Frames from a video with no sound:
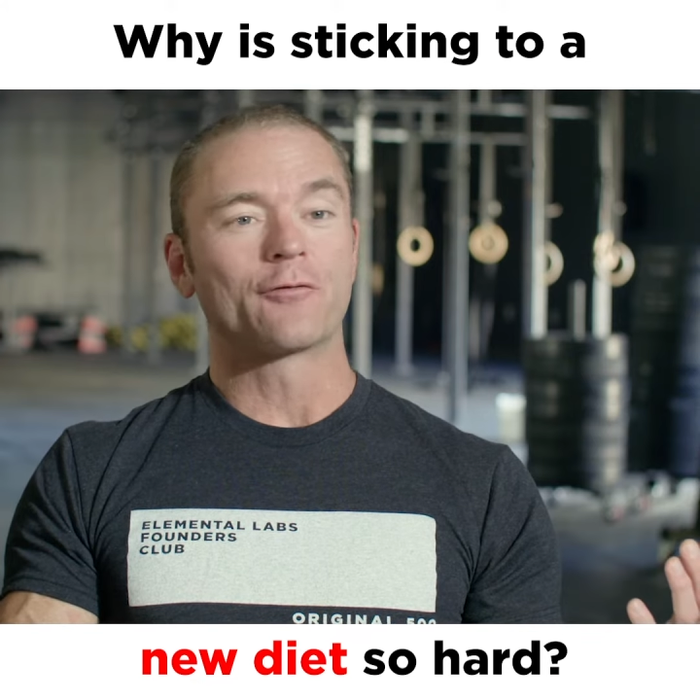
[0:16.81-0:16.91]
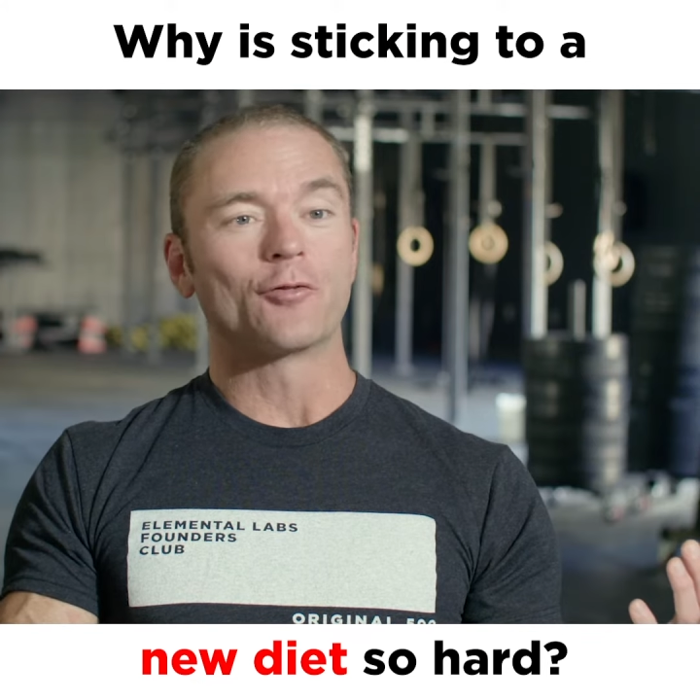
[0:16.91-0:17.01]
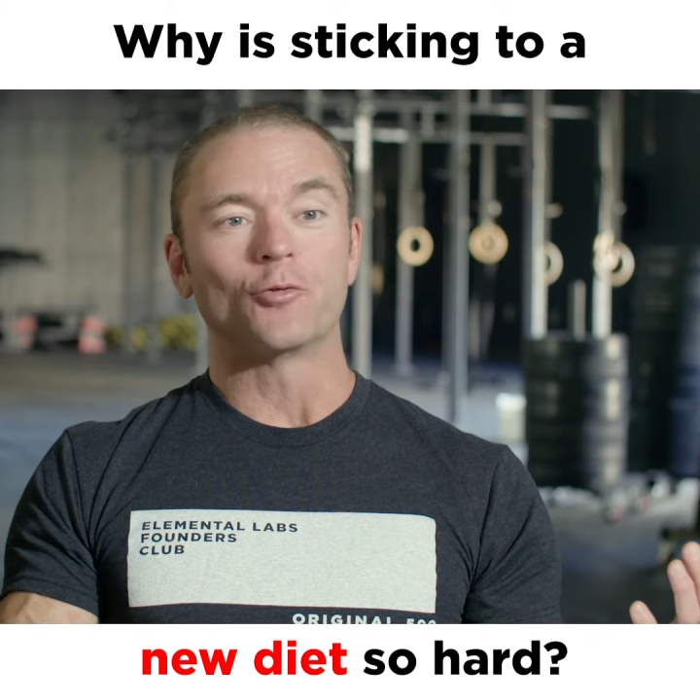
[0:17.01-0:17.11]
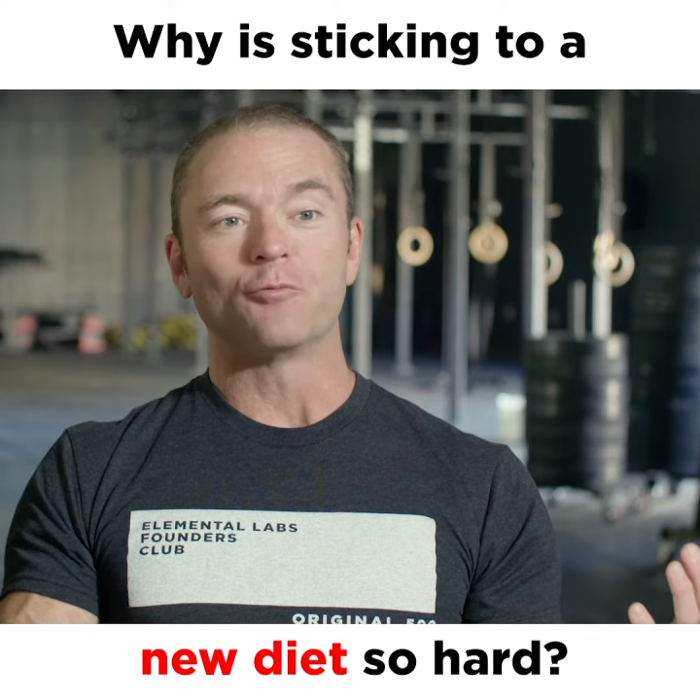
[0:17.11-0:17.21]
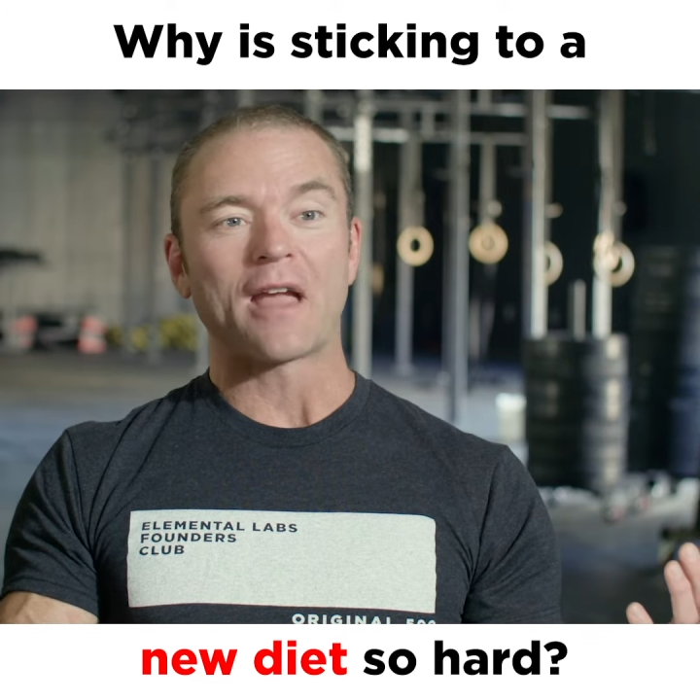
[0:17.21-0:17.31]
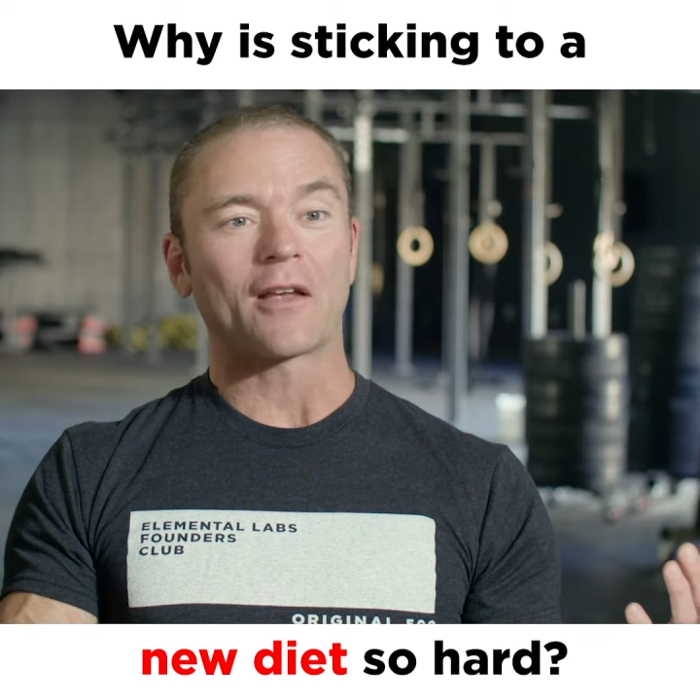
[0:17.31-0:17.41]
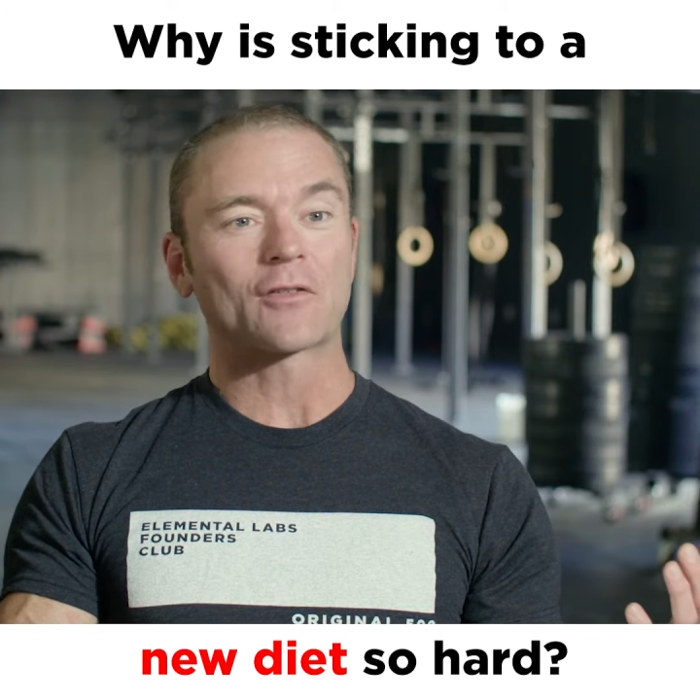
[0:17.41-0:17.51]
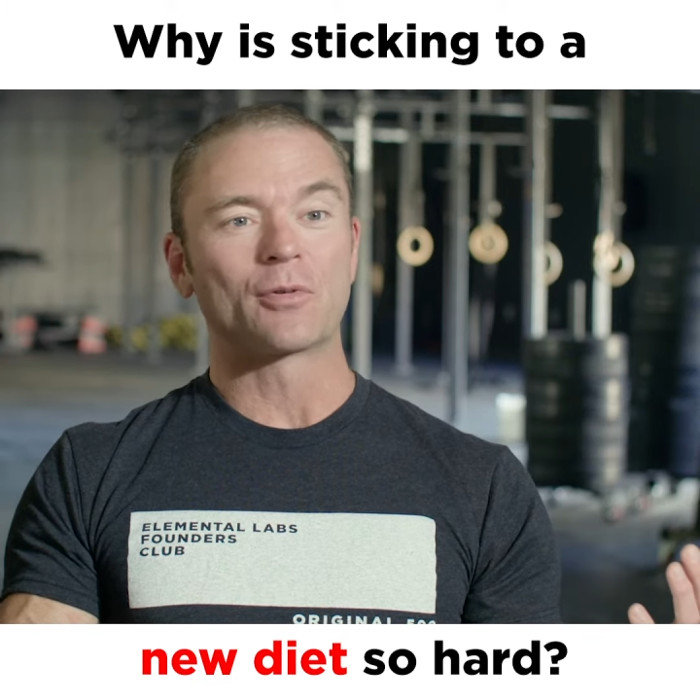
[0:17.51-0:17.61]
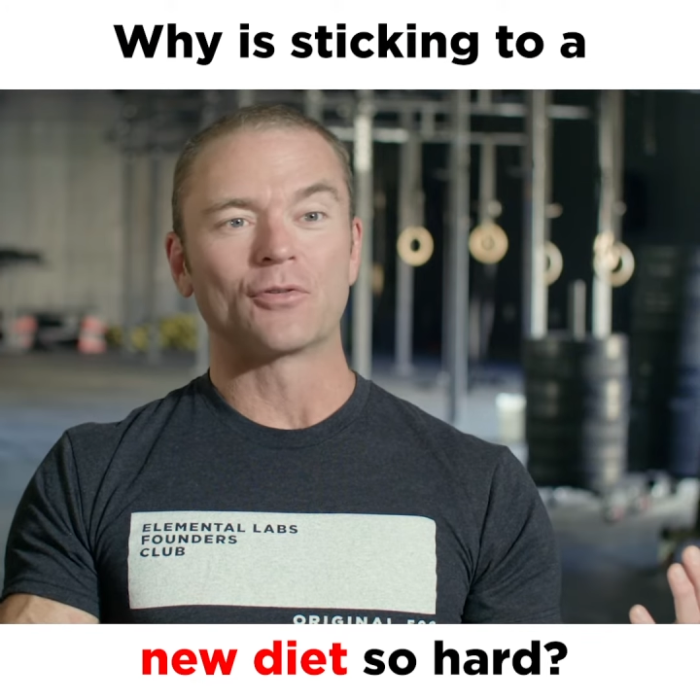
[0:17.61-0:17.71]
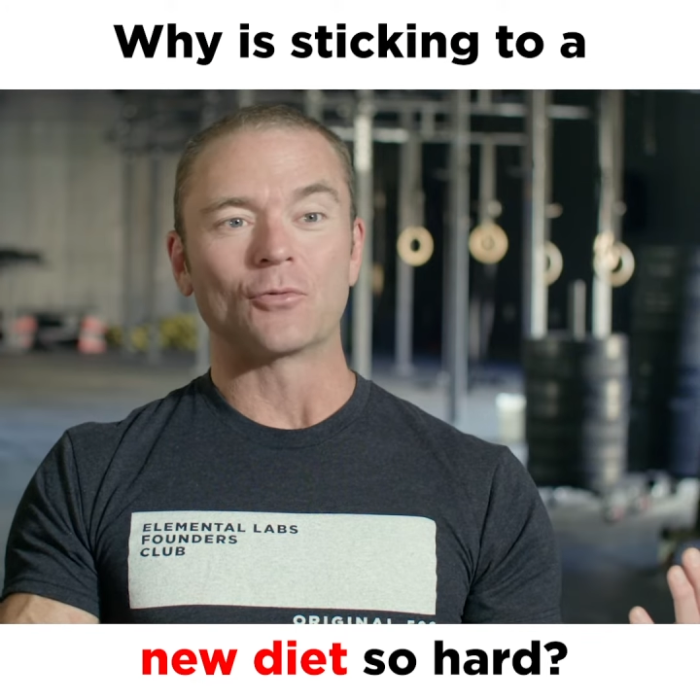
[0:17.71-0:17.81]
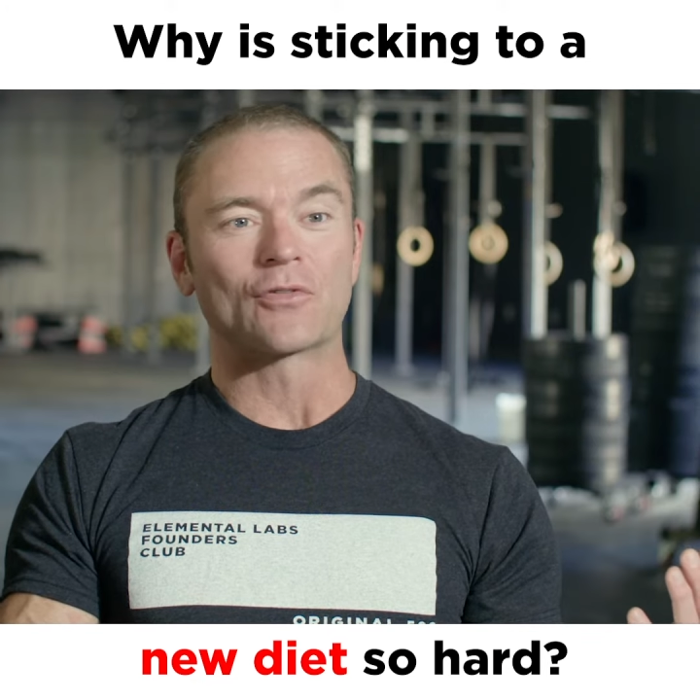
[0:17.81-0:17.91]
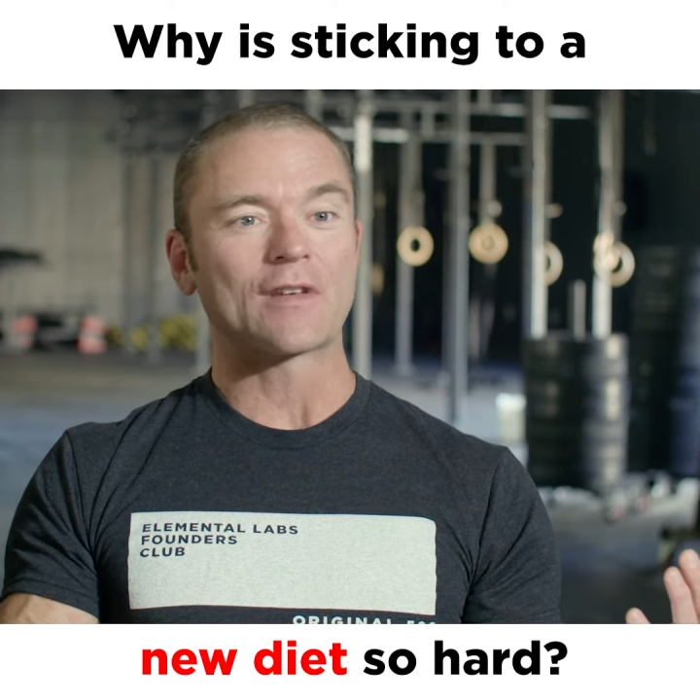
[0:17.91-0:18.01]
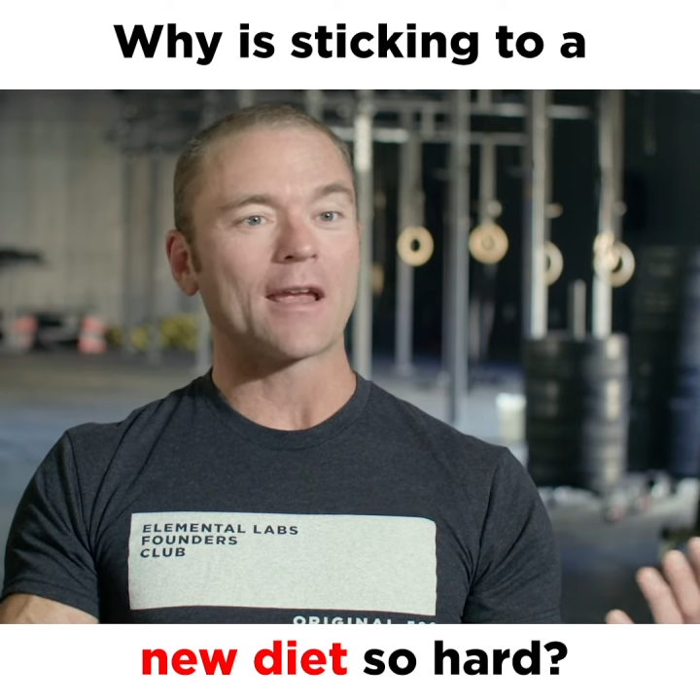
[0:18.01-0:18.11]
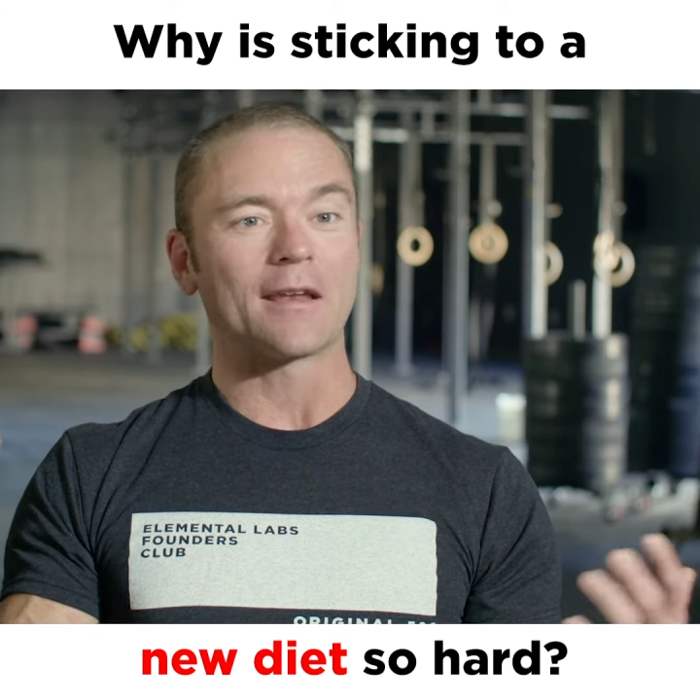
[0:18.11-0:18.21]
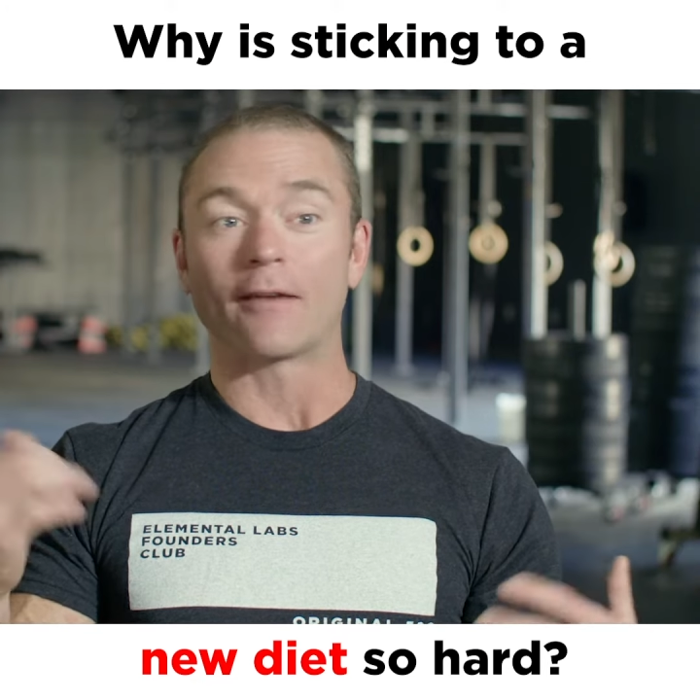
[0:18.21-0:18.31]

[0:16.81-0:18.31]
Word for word: food mass produced diet,